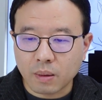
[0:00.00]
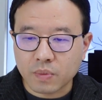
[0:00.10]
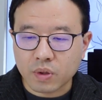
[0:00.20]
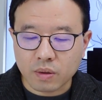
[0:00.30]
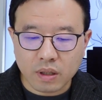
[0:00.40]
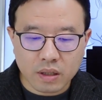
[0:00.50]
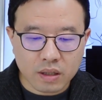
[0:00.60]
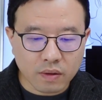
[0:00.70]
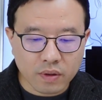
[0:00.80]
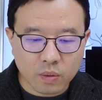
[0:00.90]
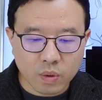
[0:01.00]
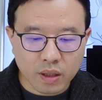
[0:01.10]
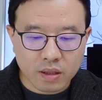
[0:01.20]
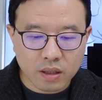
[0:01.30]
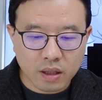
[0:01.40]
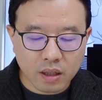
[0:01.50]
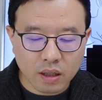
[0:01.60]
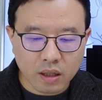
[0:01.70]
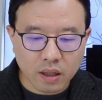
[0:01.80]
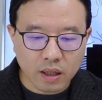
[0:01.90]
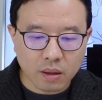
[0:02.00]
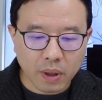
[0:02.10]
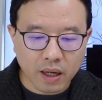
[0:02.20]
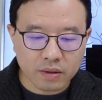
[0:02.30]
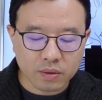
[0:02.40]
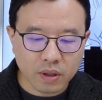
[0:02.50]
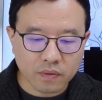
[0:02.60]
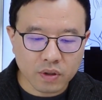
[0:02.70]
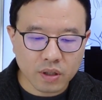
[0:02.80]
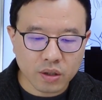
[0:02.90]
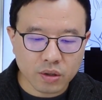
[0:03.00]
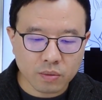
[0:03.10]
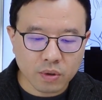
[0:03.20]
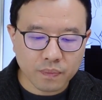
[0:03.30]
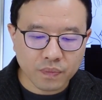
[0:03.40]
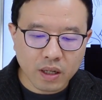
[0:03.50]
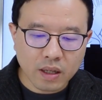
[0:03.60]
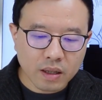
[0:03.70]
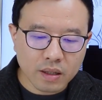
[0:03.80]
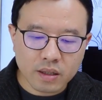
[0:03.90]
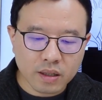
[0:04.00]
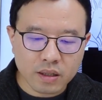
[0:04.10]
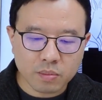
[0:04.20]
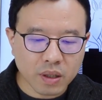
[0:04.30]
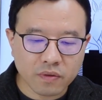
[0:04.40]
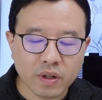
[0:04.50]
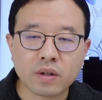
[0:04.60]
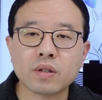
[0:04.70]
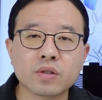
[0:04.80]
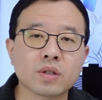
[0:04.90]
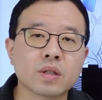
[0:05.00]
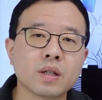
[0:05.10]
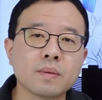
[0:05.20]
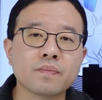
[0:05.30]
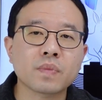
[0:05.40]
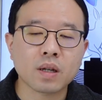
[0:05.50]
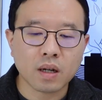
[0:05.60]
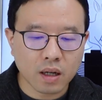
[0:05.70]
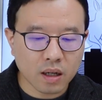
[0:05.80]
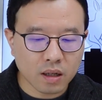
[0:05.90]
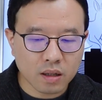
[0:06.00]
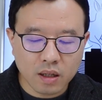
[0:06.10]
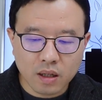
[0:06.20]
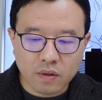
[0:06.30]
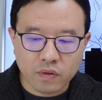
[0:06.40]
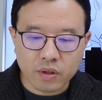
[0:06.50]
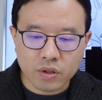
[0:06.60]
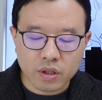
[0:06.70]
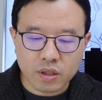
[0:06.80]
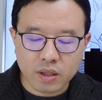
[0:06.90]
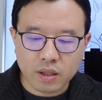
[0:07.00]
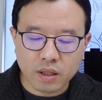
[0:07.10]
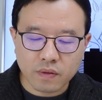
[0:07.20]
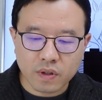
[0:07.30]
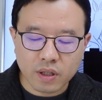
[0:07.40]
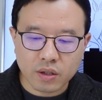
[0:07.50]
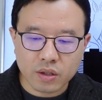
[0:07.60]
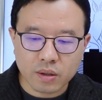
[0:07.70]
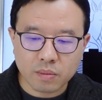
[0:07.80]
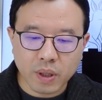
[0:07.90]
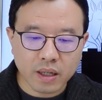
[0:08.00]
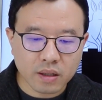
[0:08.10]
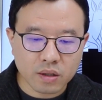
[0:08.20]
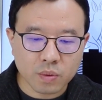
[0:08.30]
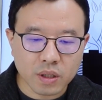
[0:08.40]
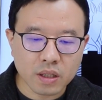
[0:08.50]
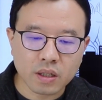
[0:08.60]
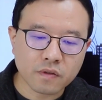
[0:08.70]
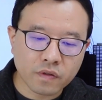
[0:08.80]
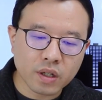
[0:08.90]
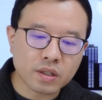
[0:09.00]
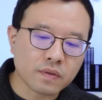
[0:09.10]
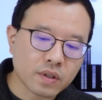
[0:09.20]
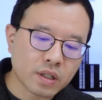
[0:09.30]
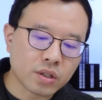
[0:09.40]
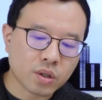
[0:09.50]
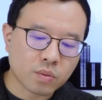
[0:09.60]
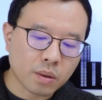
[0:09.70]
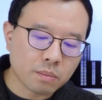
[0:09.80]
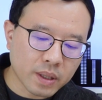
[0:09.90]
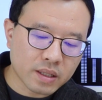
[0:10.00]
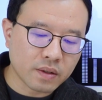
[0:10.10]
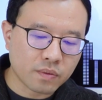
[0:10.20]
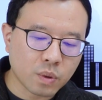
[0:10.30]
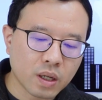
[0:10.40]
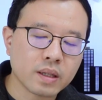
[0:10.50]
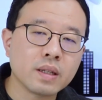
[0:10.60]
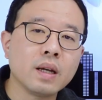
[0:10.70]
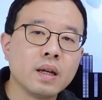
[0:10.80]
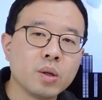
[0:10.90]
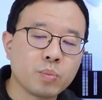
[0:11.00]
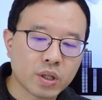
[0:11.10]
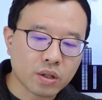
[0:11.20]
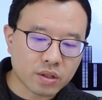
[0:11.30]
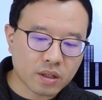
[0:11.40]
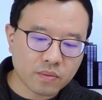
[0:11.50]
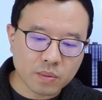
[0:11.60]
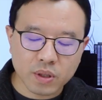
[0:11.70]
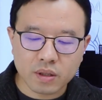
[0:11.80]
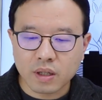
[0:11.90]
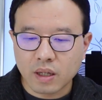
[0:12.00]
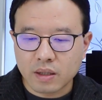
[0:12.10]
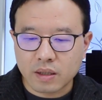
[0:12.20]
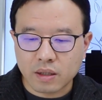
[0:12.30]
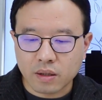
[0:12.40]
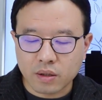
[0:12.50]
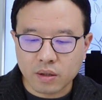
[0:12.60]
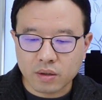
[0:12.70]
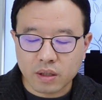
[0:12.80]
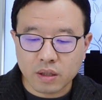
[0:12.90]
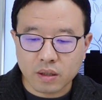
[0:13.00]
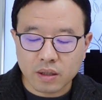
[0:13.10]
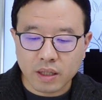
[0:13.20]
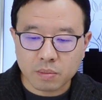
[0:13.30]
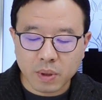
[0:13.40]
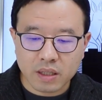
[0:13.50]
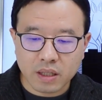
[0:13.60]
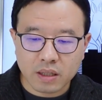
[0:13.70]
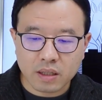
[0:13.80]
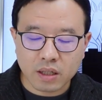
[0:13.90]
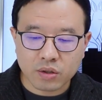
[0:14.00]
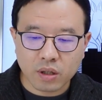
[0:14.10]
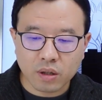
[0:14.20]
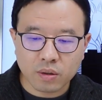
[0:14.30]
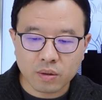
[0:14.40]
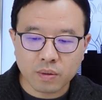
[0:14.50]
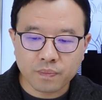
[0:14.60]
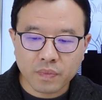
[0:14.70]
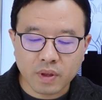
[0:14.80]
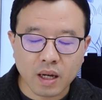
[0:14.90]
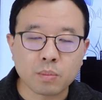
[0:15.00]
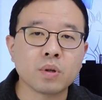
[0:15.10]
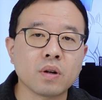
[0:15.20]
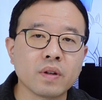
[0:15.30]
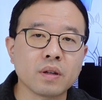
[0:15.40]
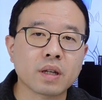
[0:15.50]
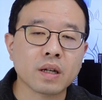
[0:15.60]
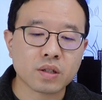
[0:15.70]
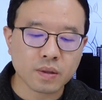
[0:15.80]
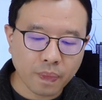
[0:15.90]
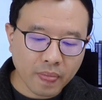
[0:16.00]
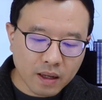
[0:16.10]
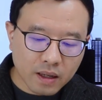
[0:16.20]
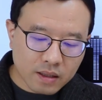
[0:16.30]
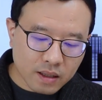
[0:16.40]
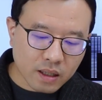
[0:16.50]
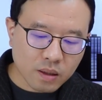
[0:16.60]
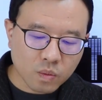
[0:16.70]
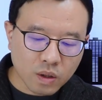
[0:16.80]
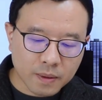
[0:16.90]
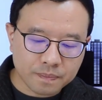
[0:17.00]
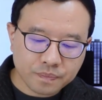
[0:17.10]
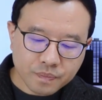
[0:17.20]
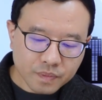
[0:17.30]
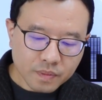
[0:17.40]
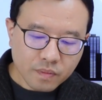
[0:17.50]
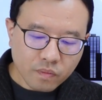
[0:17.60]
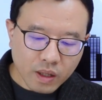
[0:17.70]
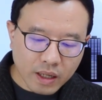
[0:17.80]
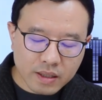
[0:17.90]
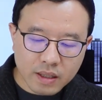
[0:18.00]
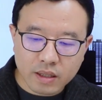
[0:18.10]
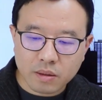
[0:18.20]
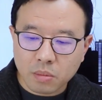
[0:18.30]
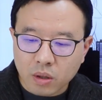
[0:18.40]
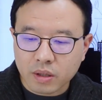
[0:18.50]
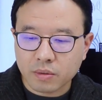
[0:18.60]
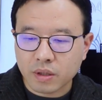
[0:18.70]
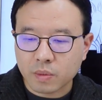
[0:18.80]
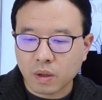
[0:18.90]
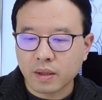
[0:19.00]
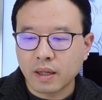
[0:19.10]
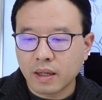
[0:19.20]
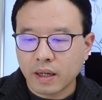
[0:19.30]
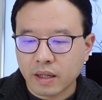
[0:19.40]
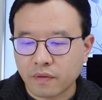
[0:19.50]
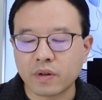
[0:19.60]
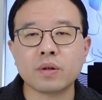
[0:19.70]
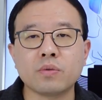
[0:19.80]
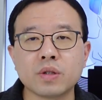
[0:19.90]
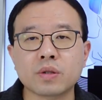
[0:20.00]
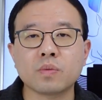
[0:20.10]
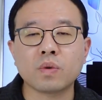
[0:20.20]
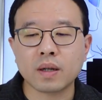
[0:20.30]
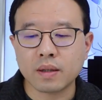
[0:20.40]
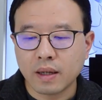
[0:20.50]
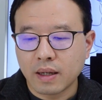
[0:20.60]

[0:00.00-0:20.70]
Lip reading: So this is something we can see in the Power 3 invitation round. This year has been very interesting. Very interesting invitation patterns we've seen. First invitation round, massive one, because government did not expecting such a low number of allocation. Second one, it's a moderate one, and the very recent one,